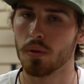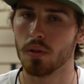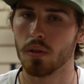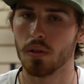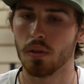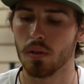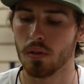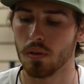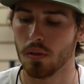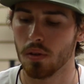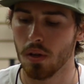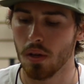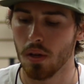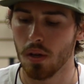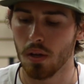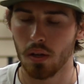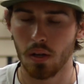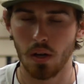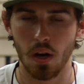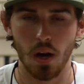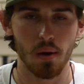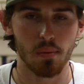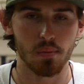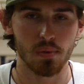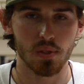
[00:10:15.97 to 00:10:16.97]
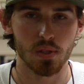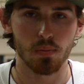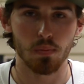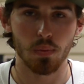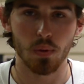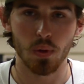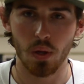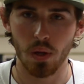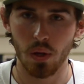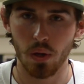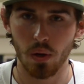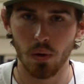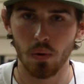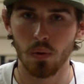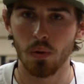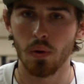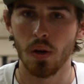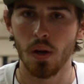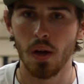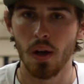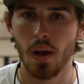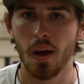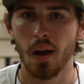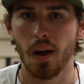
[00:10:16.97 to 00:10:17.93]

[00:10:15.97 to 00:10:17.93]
in the comments below.